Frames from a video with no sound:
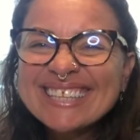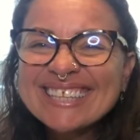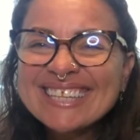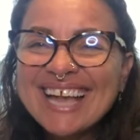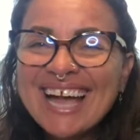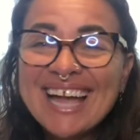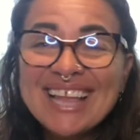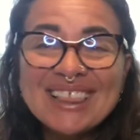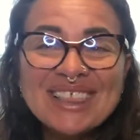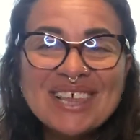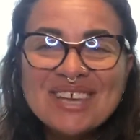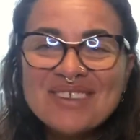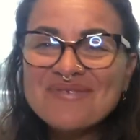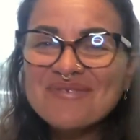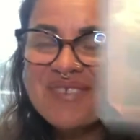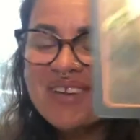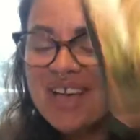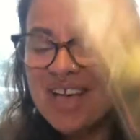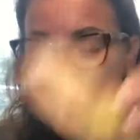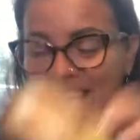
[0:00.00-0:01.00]
I love
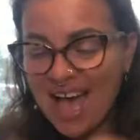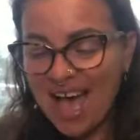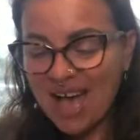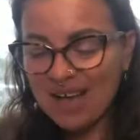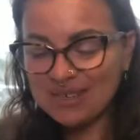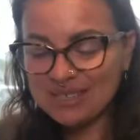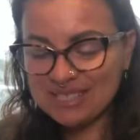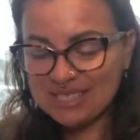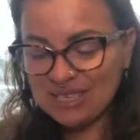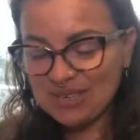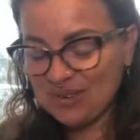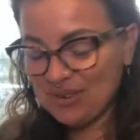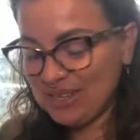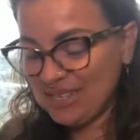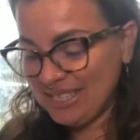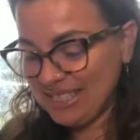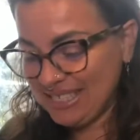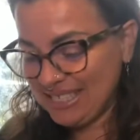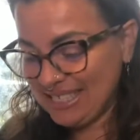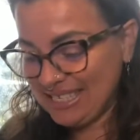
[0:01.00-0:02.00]
how
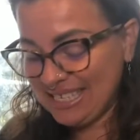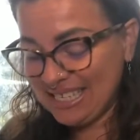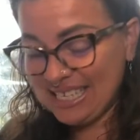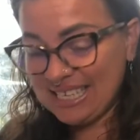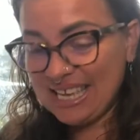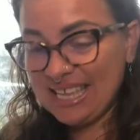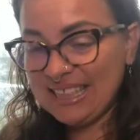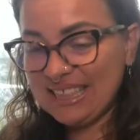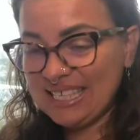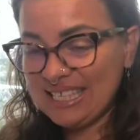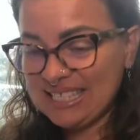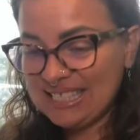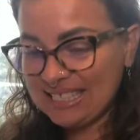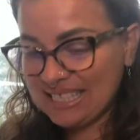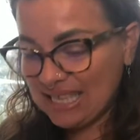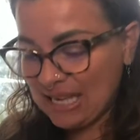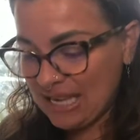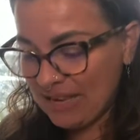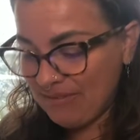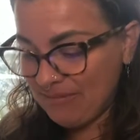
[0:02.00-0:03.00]
synchronistic
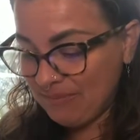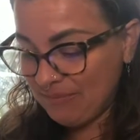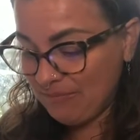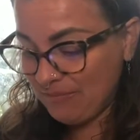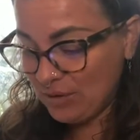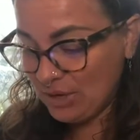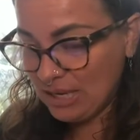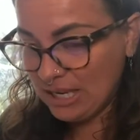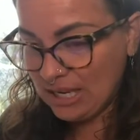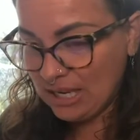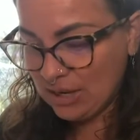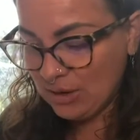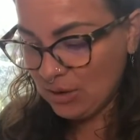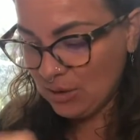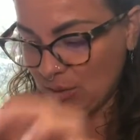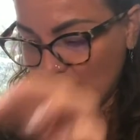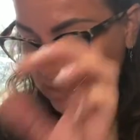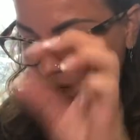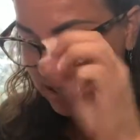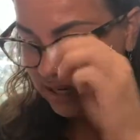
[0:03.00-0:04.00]
this
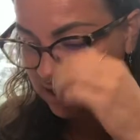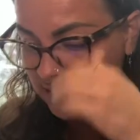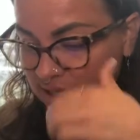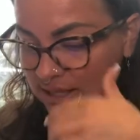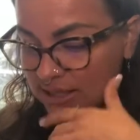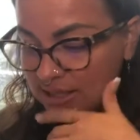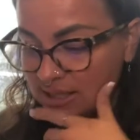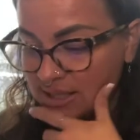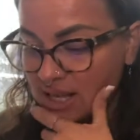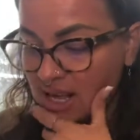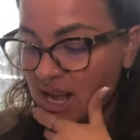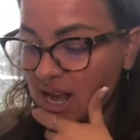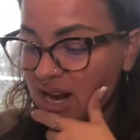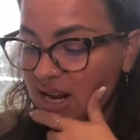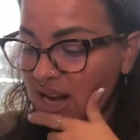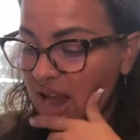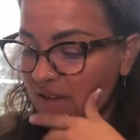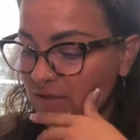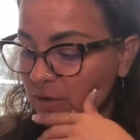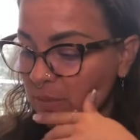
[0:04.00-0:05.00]
freaking read is.
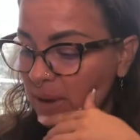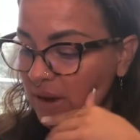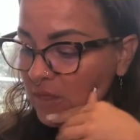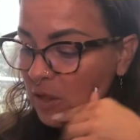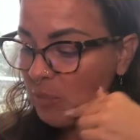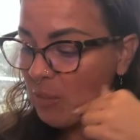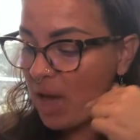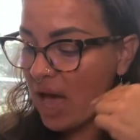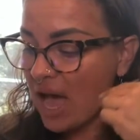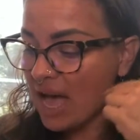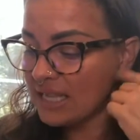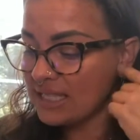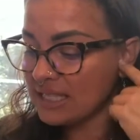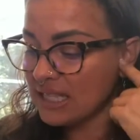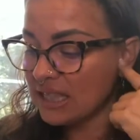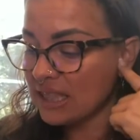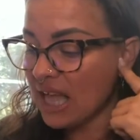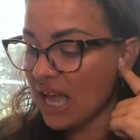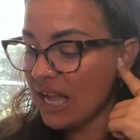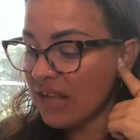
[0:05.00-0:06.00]
Never mind the past.
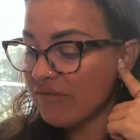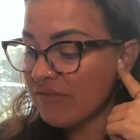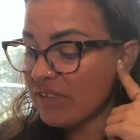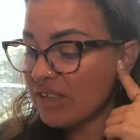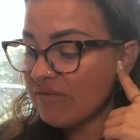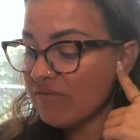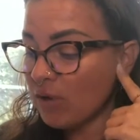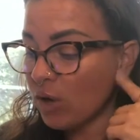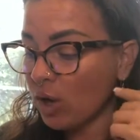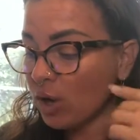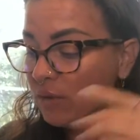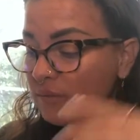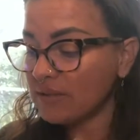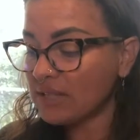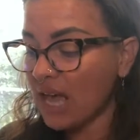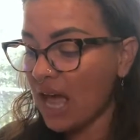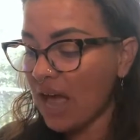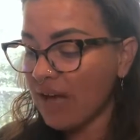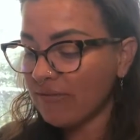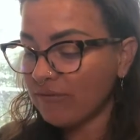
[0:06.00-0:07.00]
Life evolves
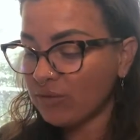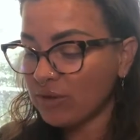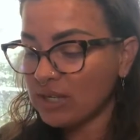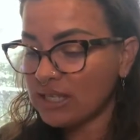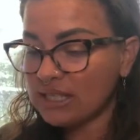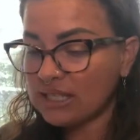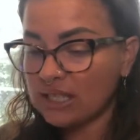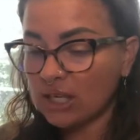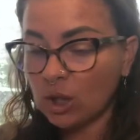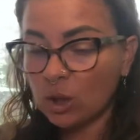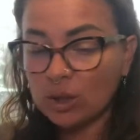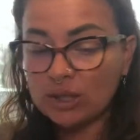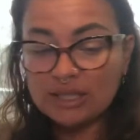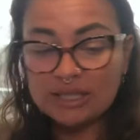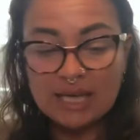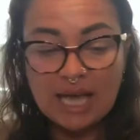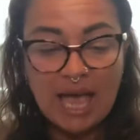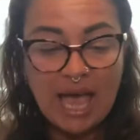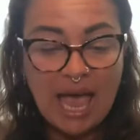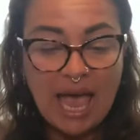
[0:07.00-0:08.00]
every single
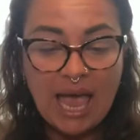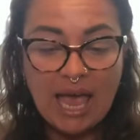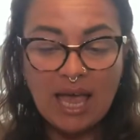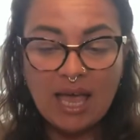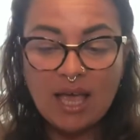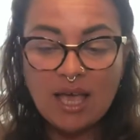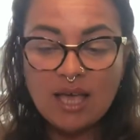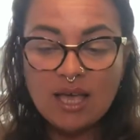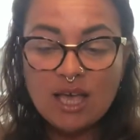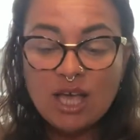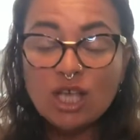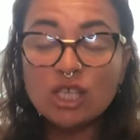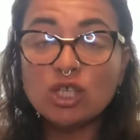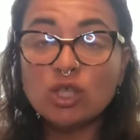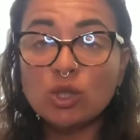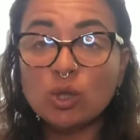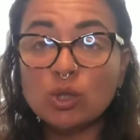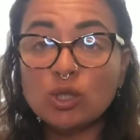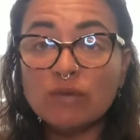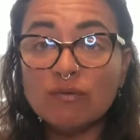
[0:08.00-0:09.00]
day. So
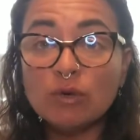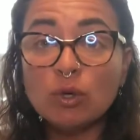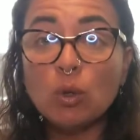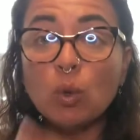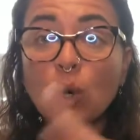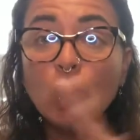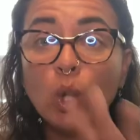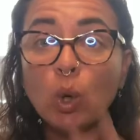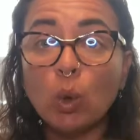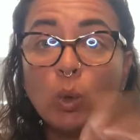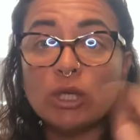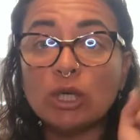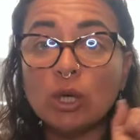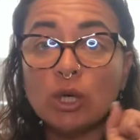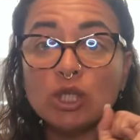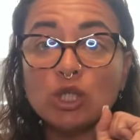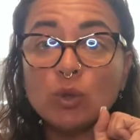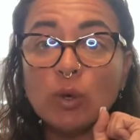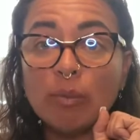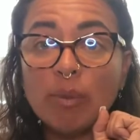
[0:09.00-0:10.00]
those of you who are holding
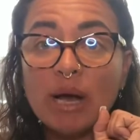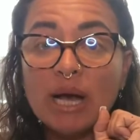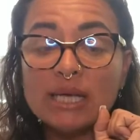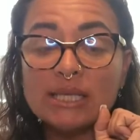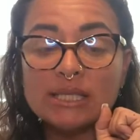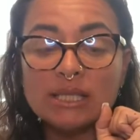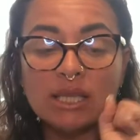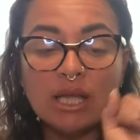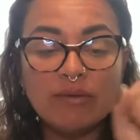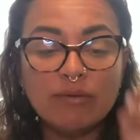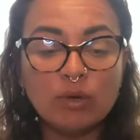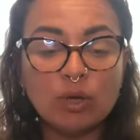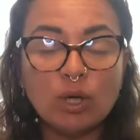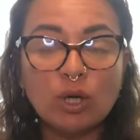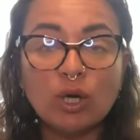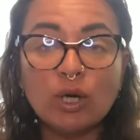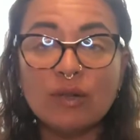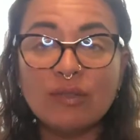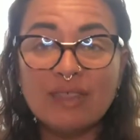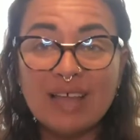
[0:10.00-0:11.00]
on to a past
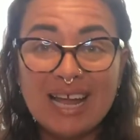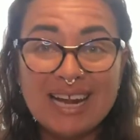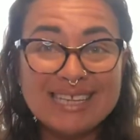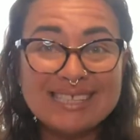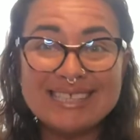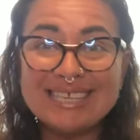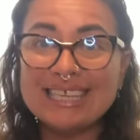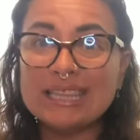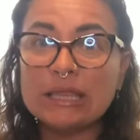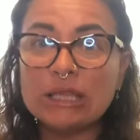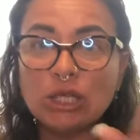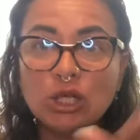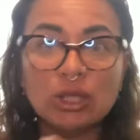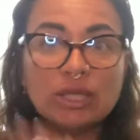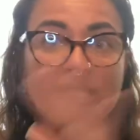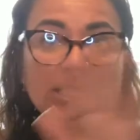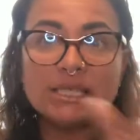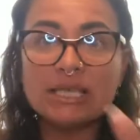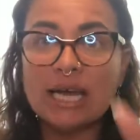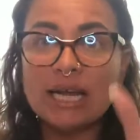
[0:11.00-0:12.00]
lover that is like
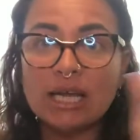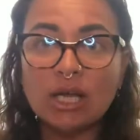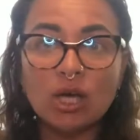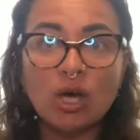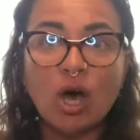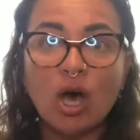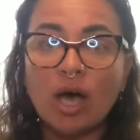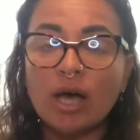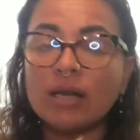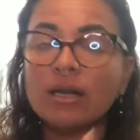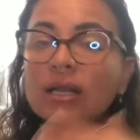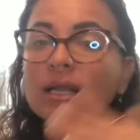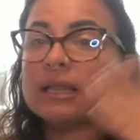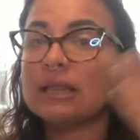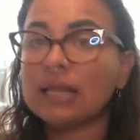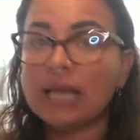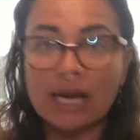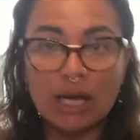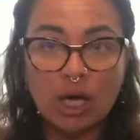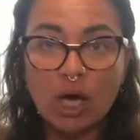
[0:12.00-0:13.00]
literally dead and gone,
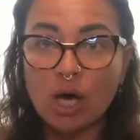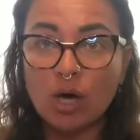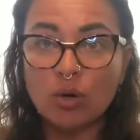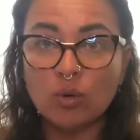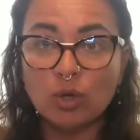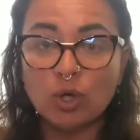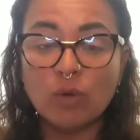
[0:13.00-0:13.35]
let it go.